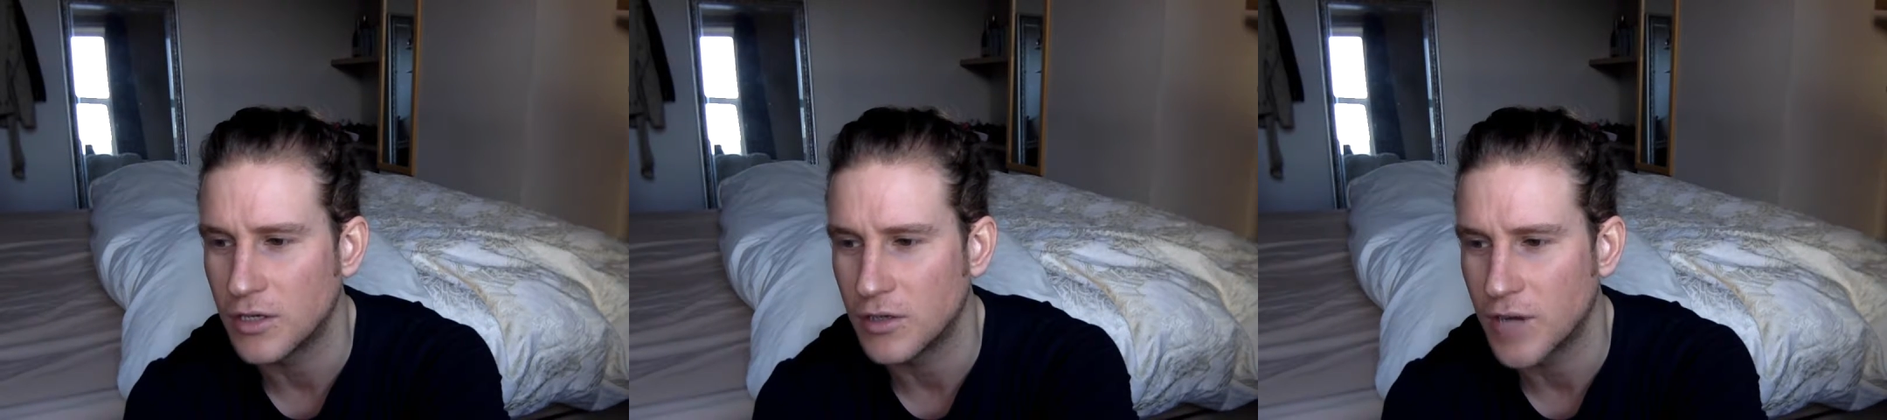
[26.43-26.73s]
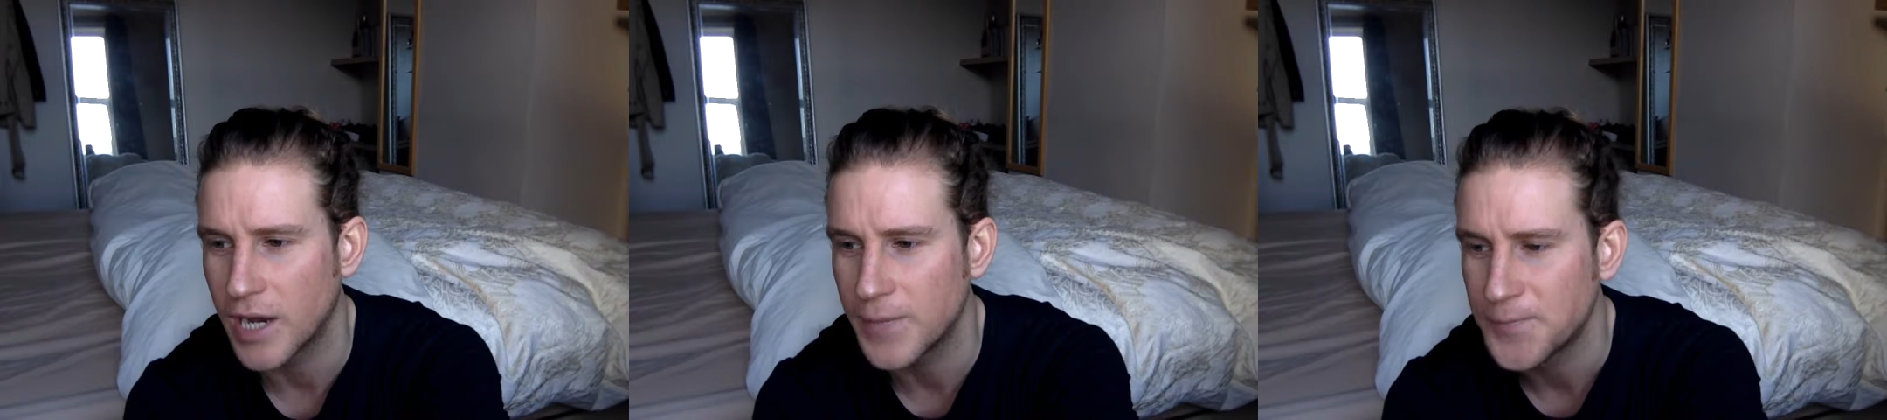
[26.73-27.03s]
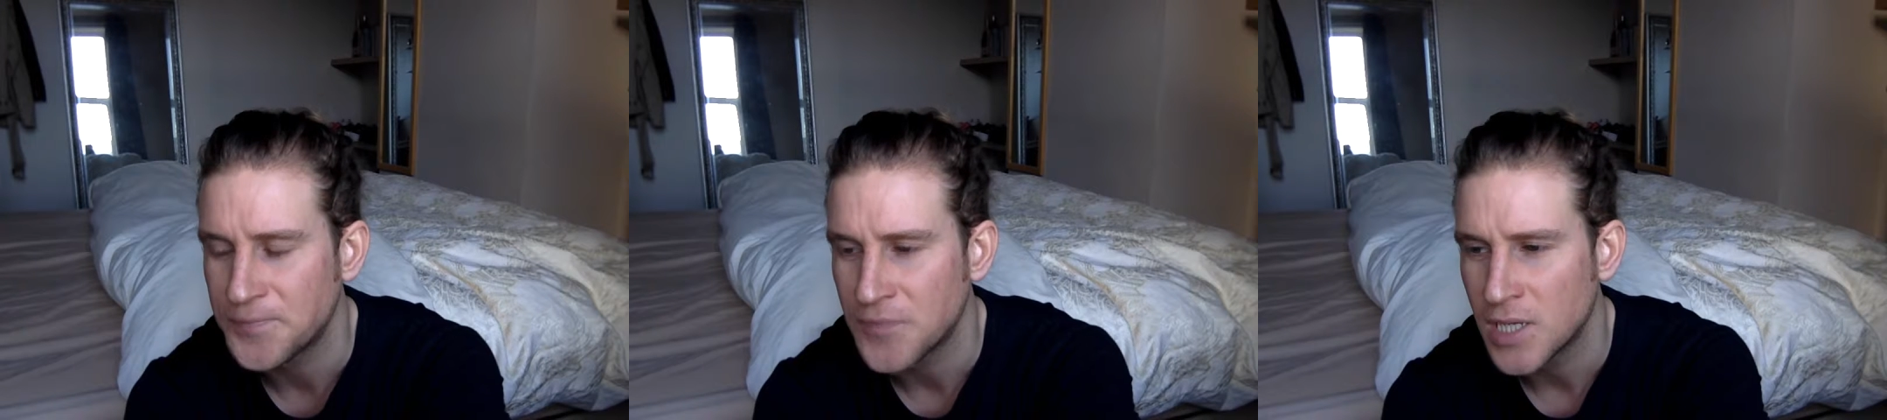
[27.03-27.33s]
Okay,
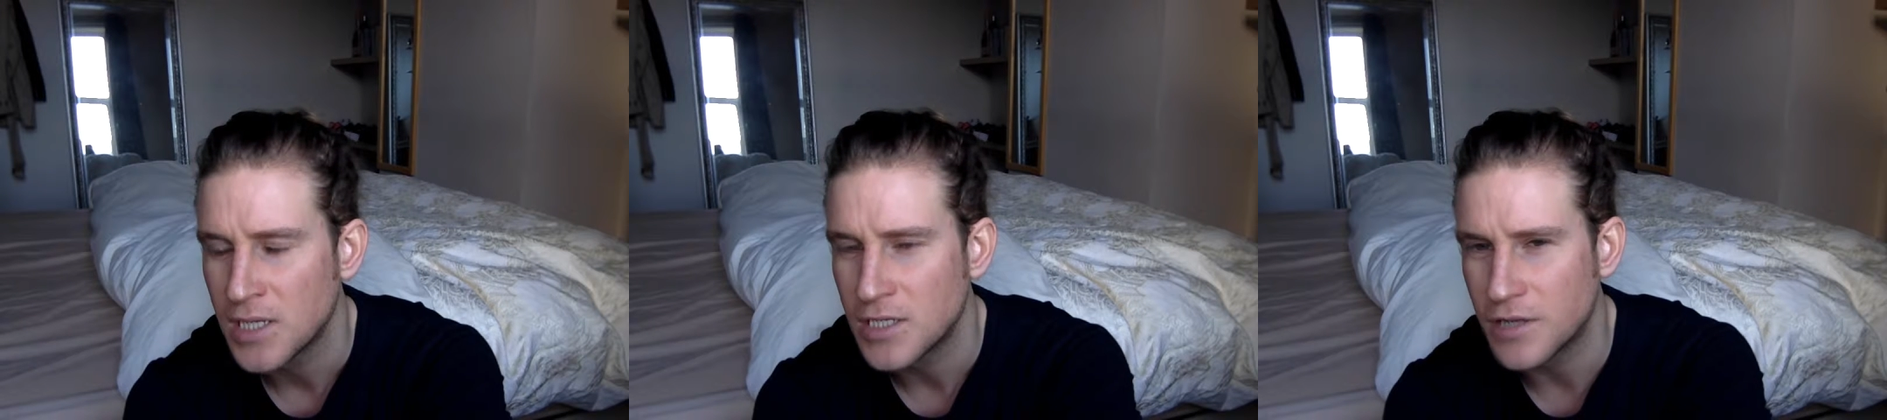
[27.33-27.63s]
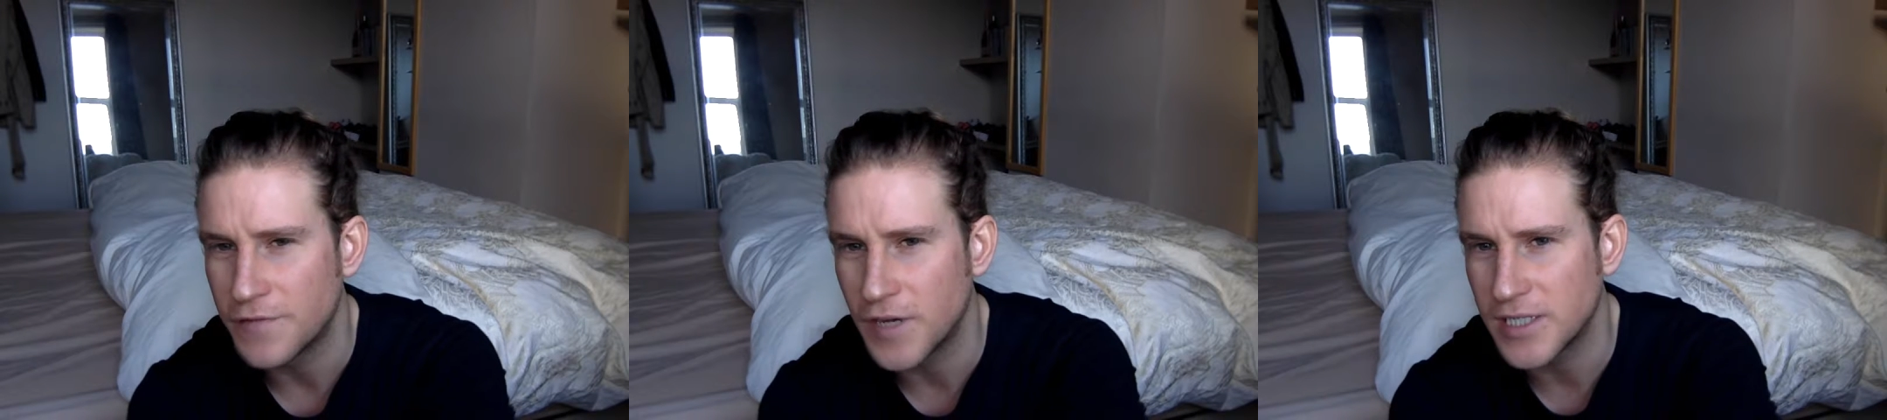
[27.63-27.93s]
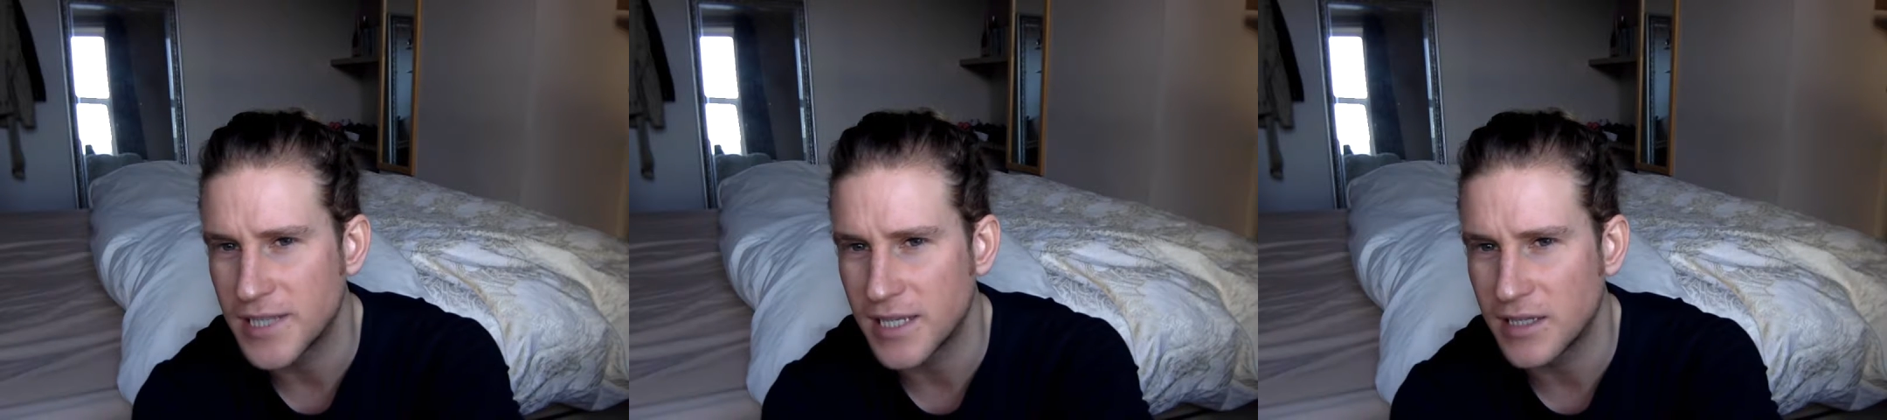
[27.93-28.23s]
so the
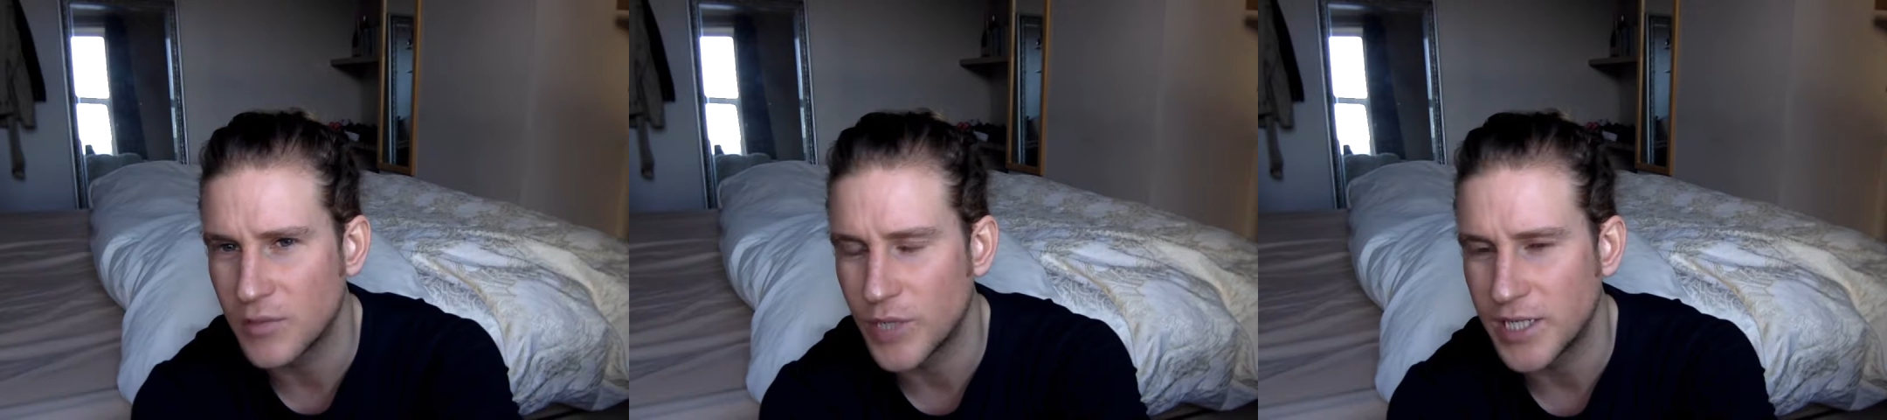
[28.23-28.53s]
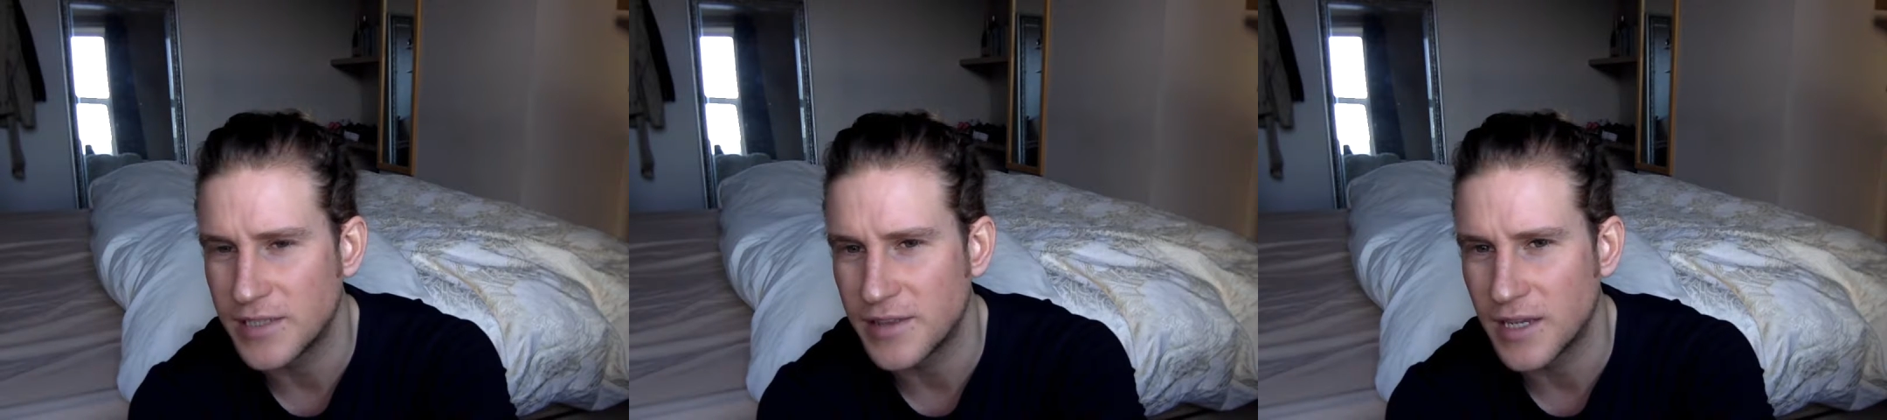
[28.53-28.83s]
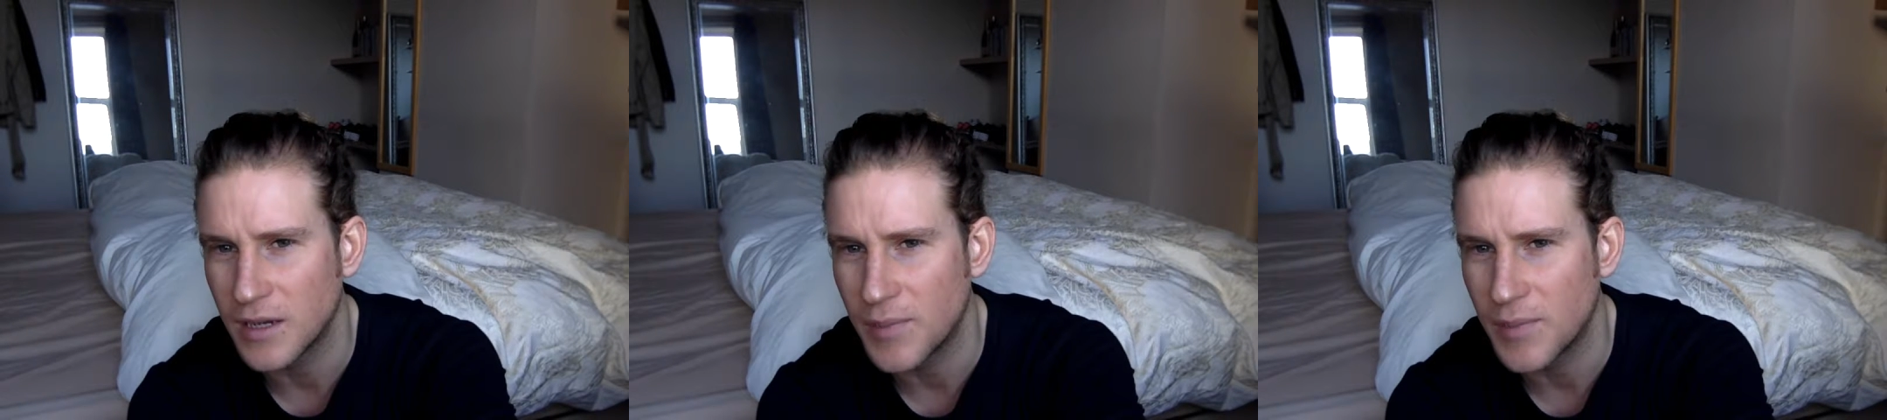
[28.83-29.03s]
first thing that we need to think